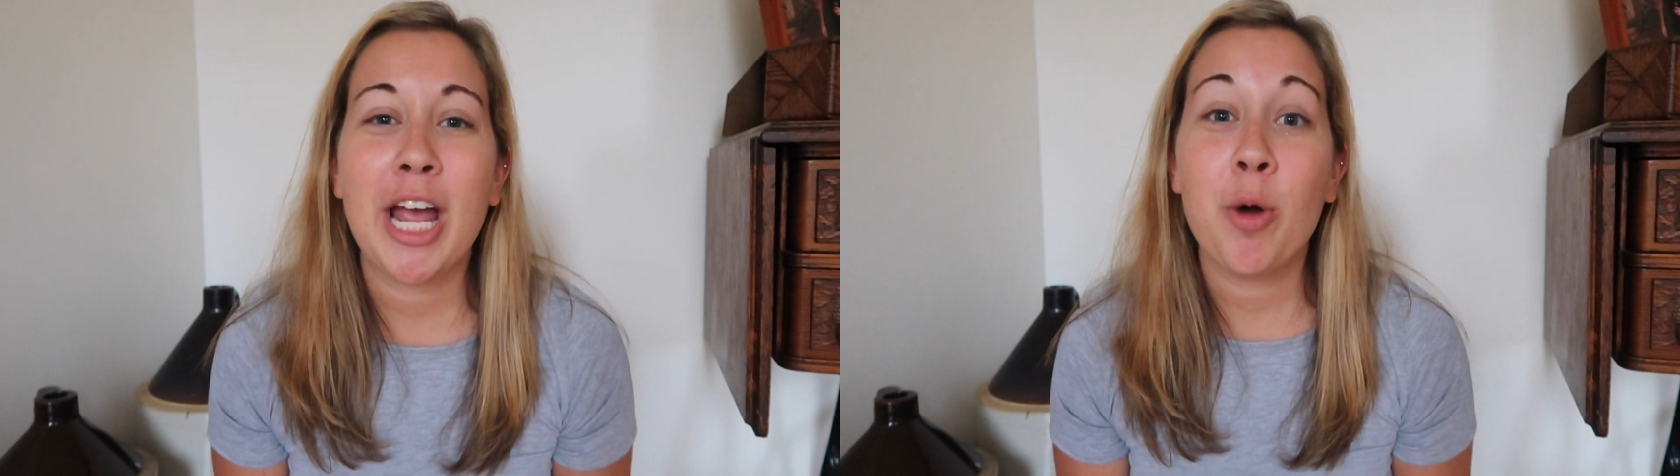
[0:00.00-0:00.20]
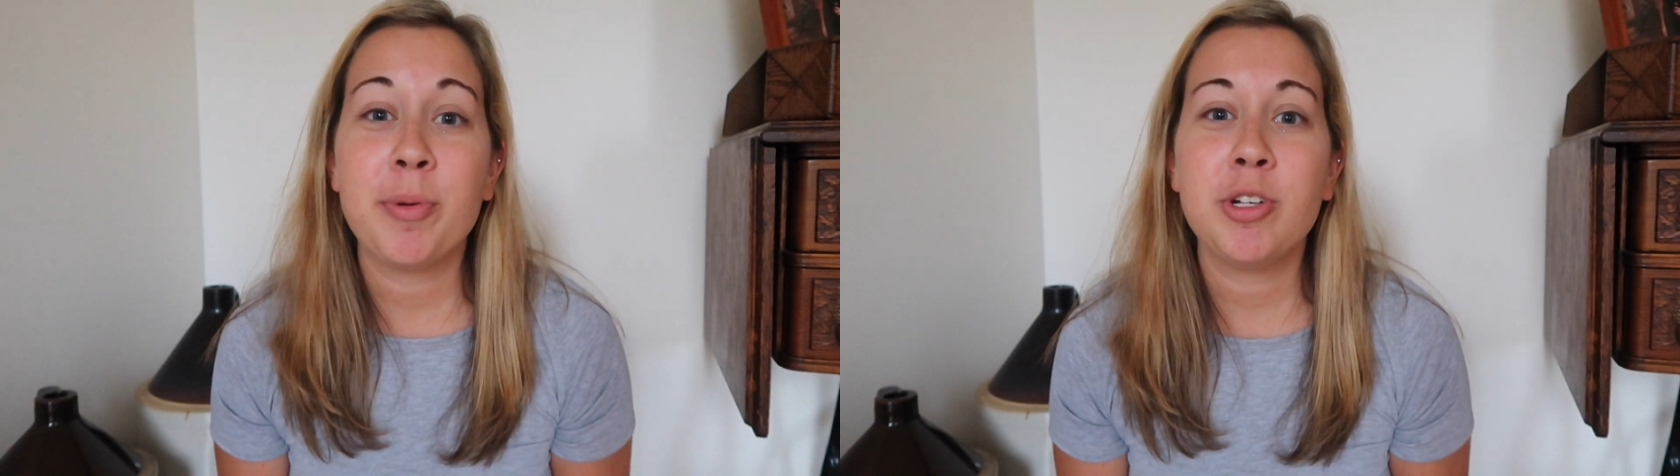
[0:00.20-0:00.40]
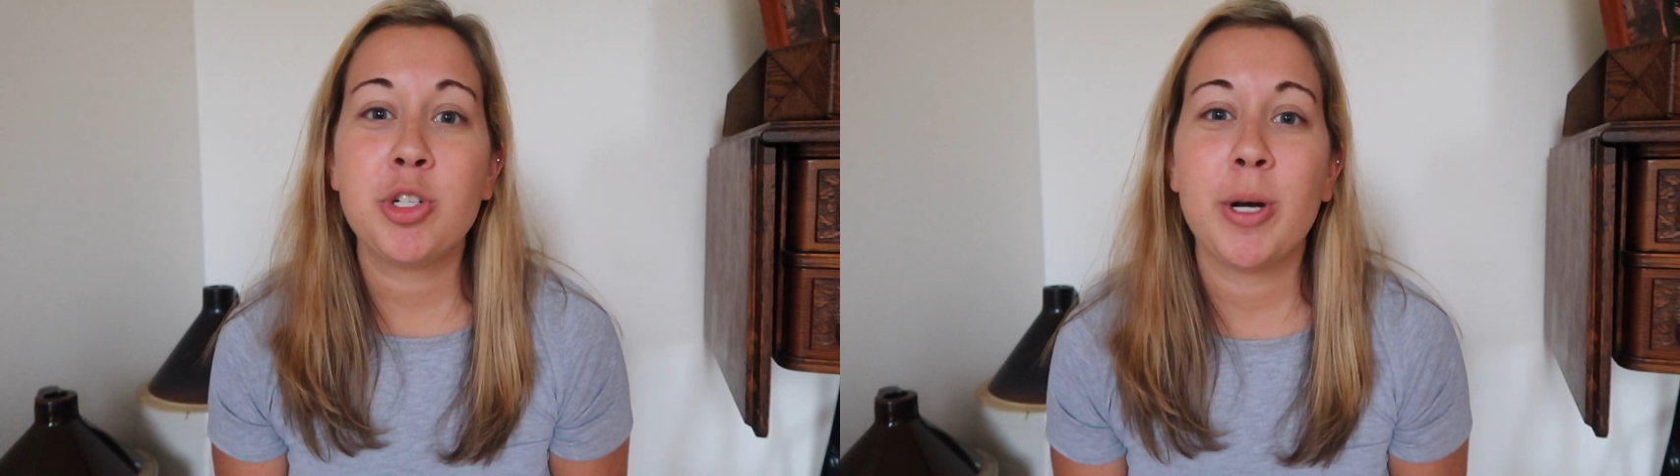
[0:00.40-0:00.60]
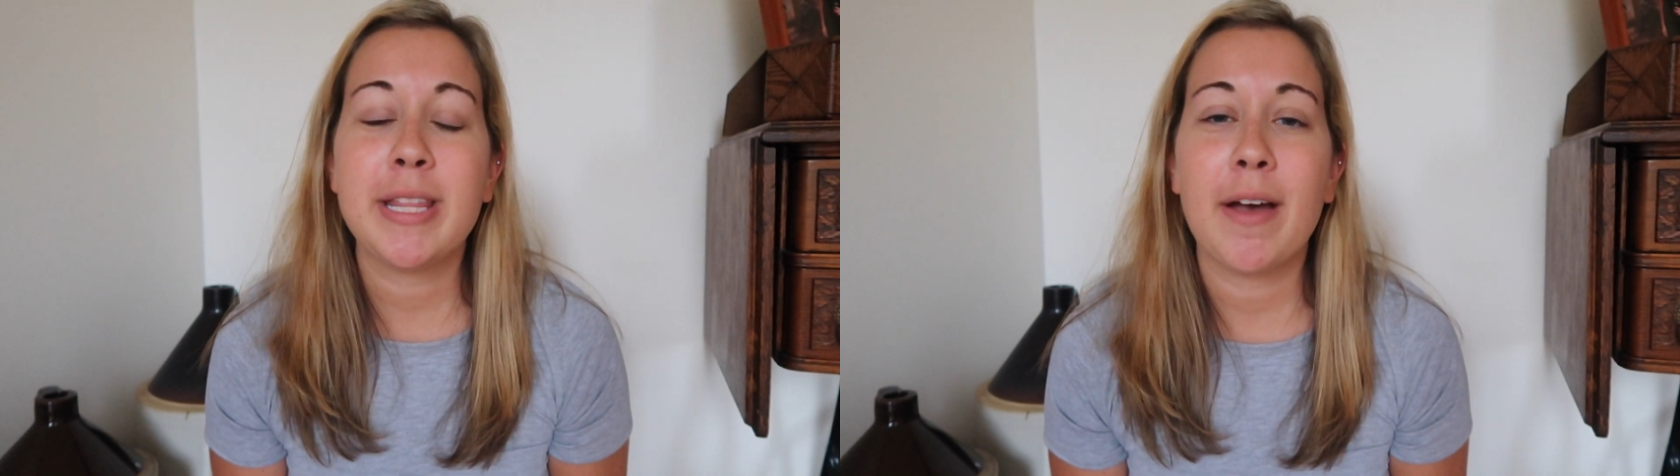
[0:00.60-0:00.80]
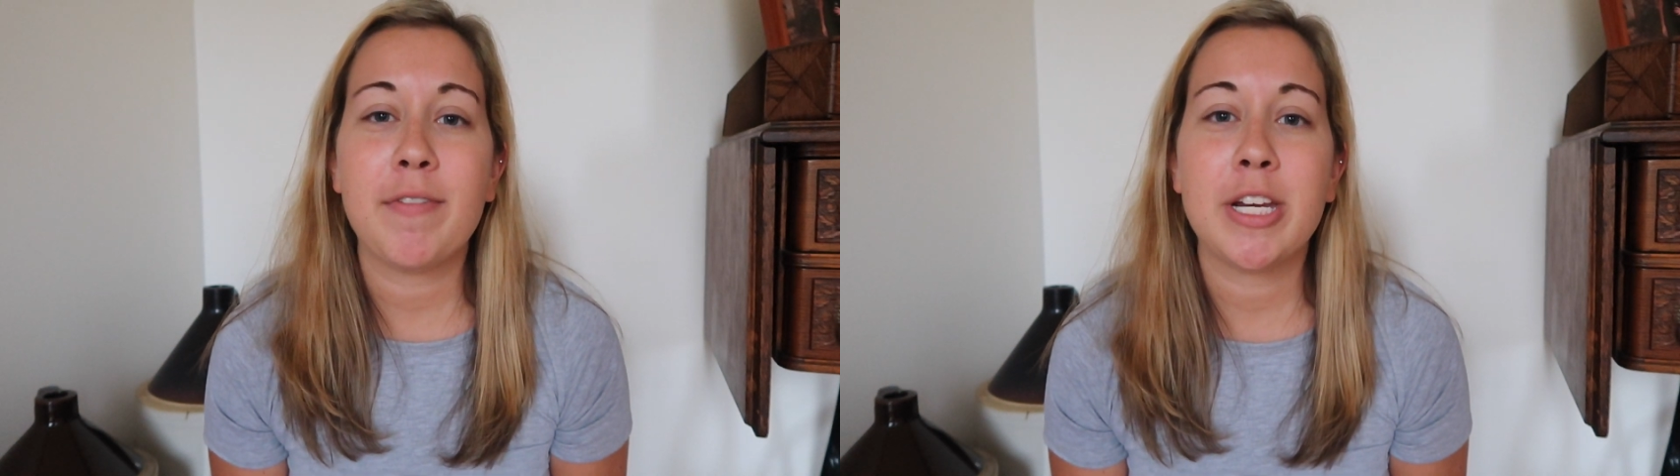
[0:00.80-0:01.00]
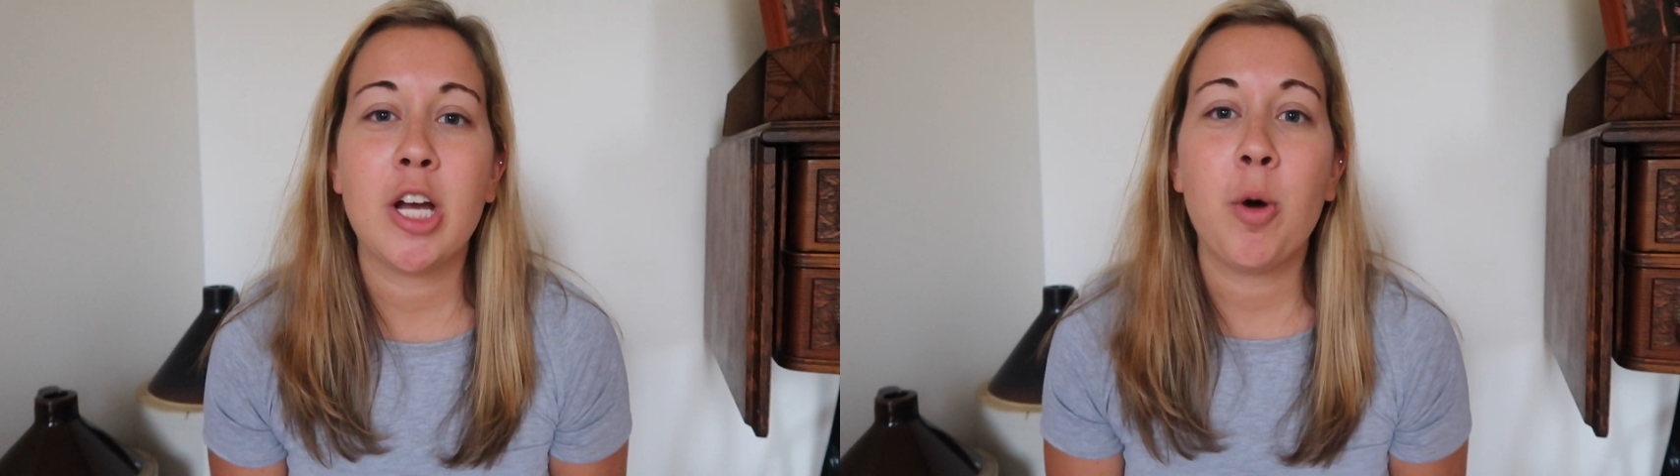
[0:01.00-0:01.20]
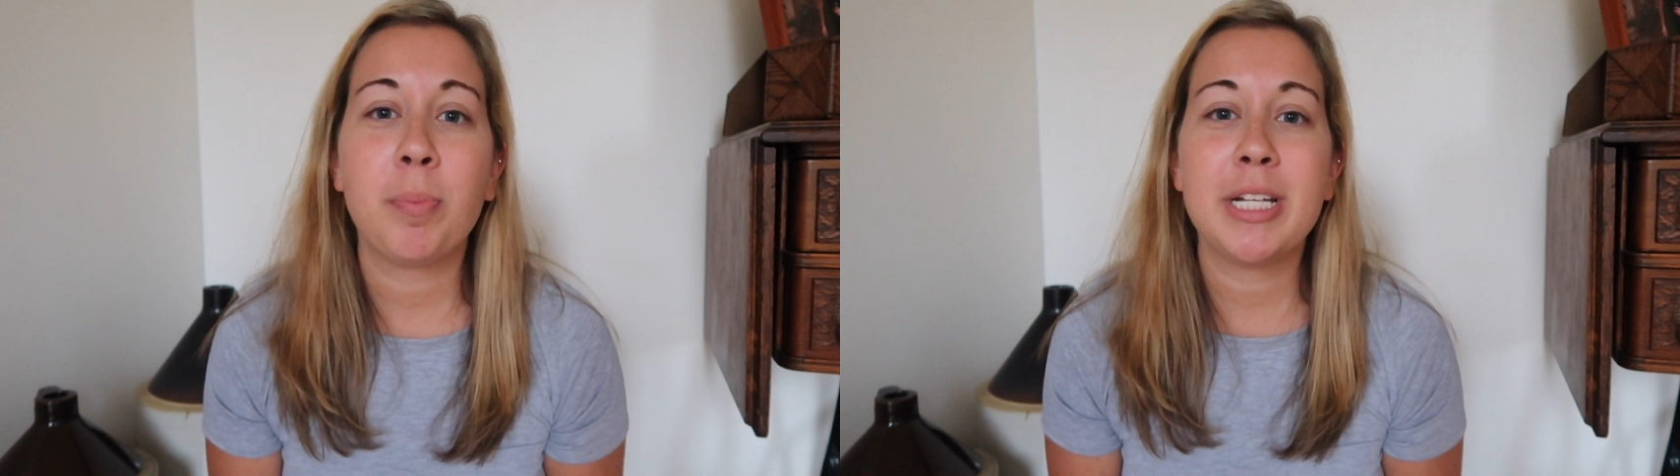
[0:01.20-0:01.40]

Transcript: I hope you enjoyed that video.